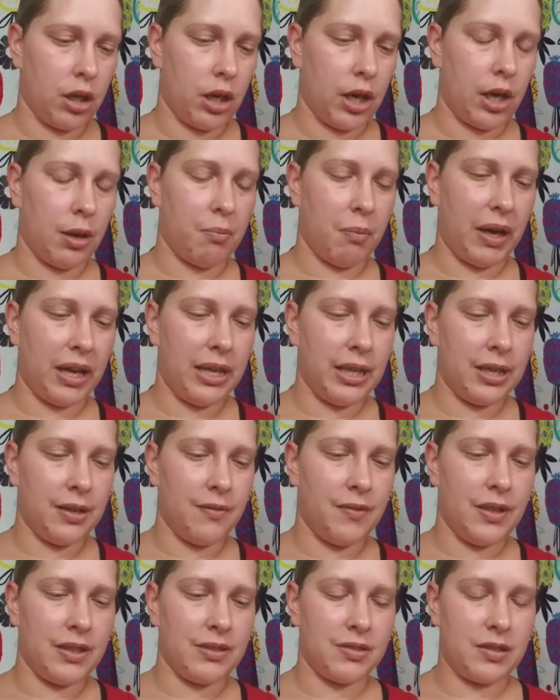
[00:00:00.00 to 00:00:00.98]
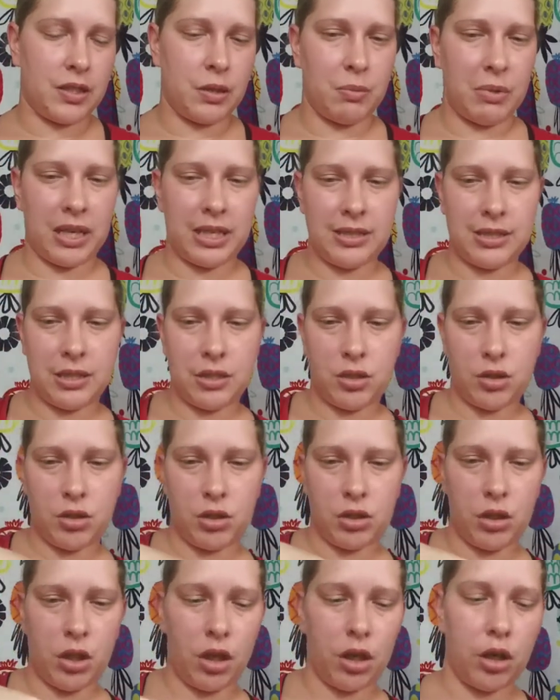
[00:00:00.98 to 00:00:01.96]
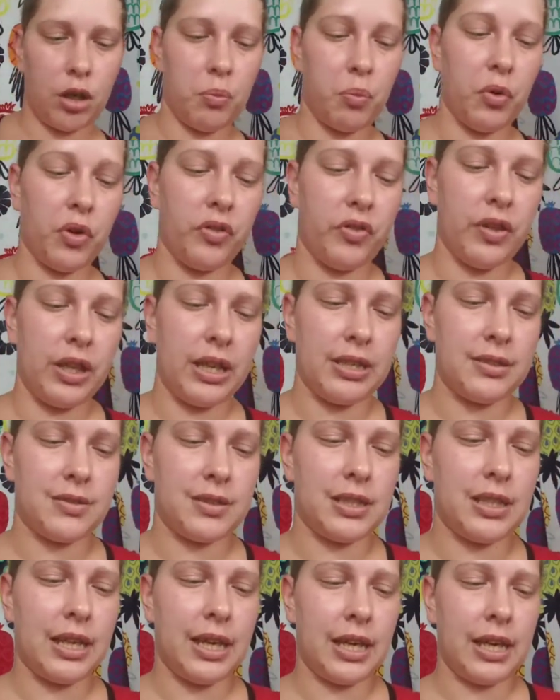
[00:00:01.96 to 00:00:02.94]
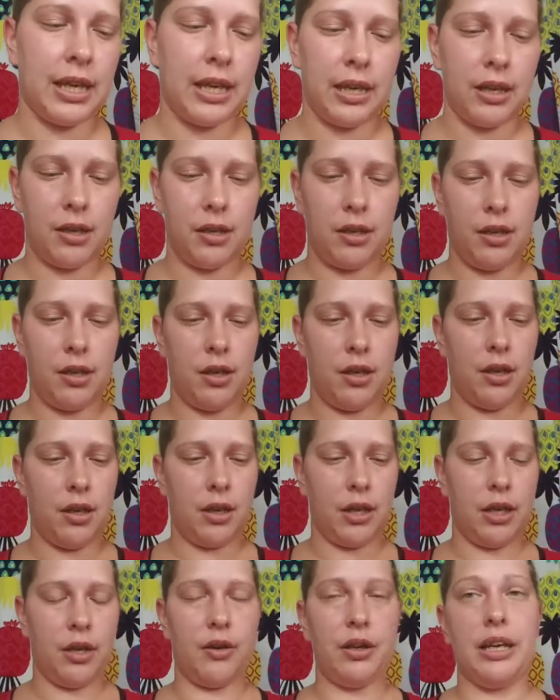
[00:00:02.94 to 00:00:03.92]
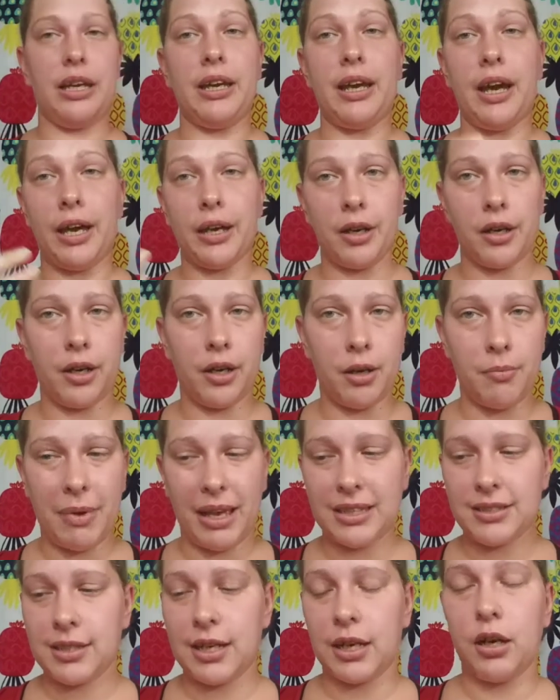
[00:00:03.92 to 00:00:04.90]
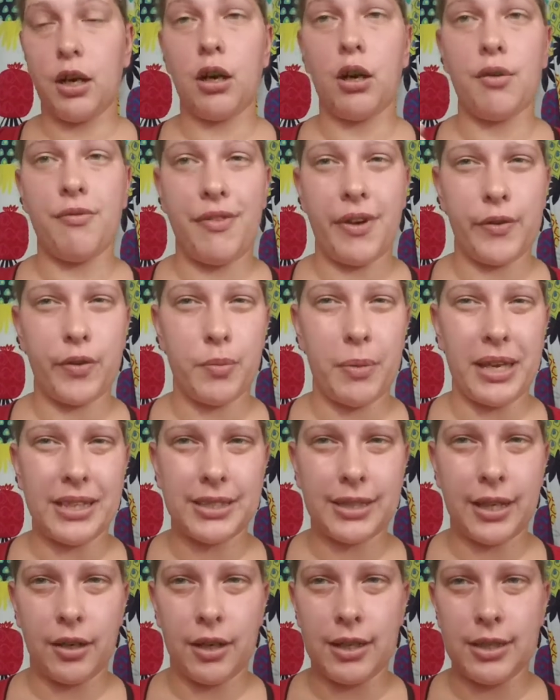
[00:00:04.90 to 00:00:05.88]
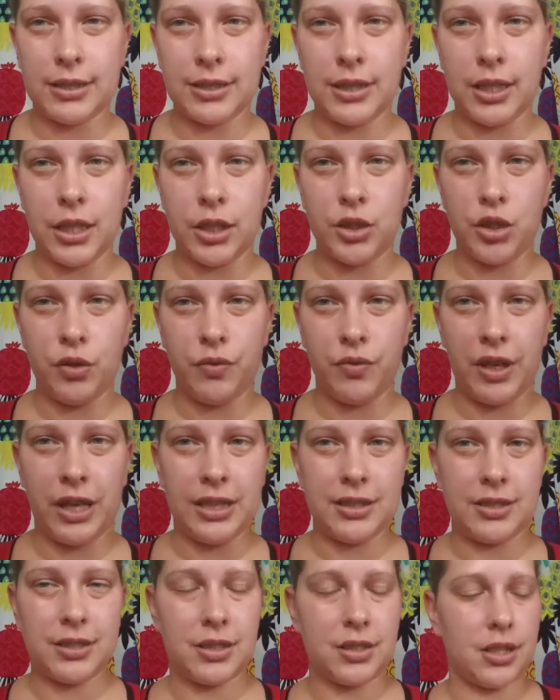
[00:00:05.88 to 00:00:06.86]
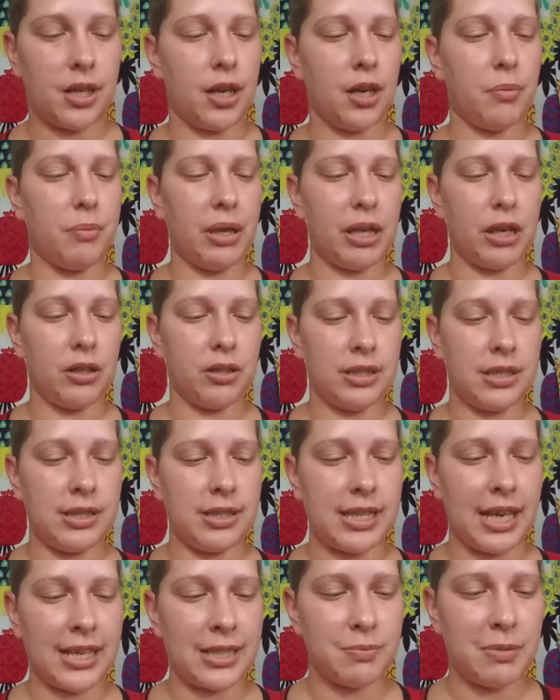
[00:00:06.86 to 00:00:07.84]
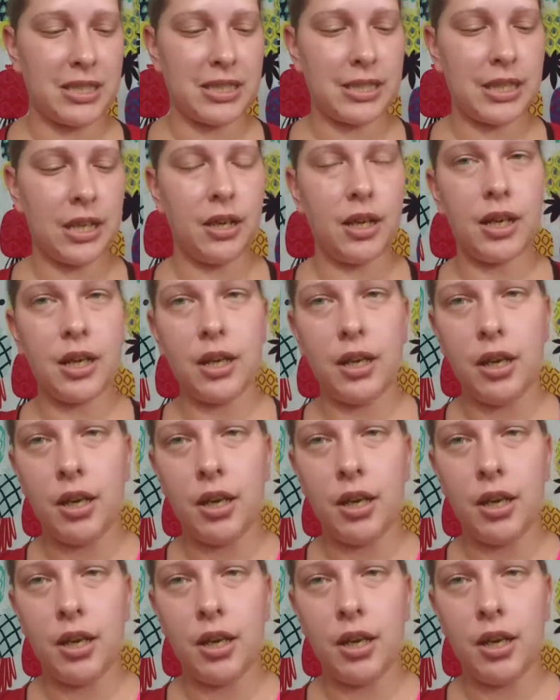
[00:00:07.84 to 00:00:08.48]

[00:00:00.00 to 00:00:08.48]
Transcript: I might give this to my sister-in-law. Her birthday is today. I already got her a mascara. Her favorite mascara is the Too Faced Better Than Sex Mascara.